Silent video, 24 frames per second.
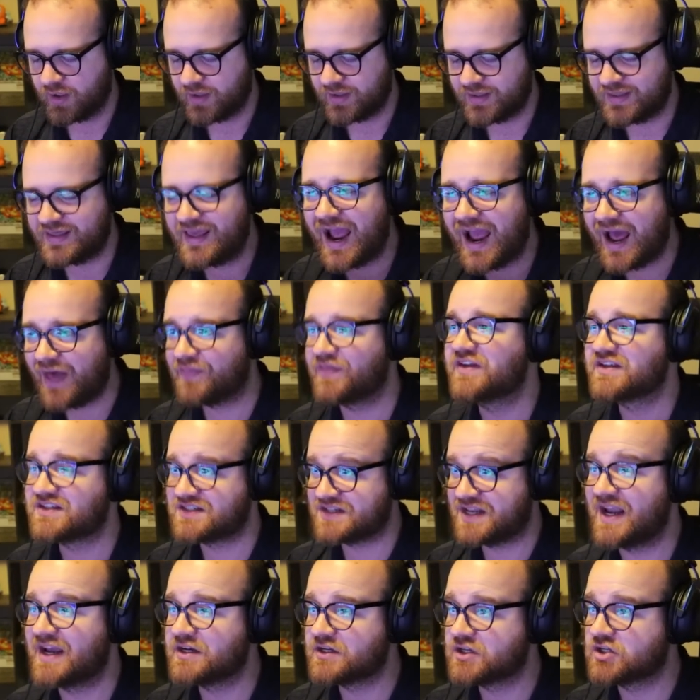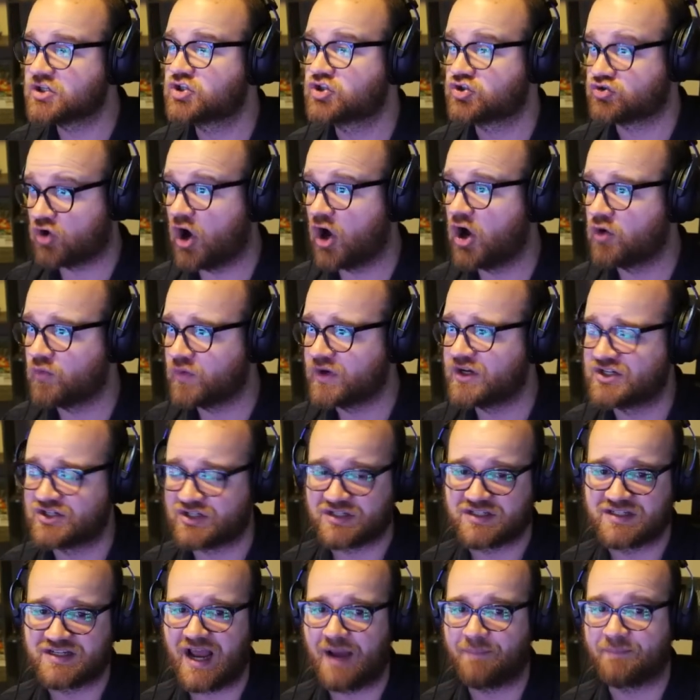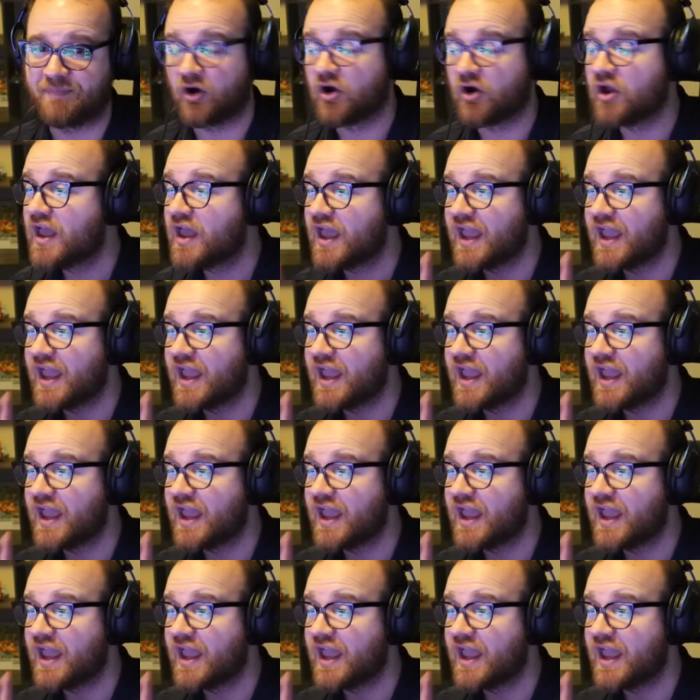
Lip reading: yeah, this hand is strong, we should snap here.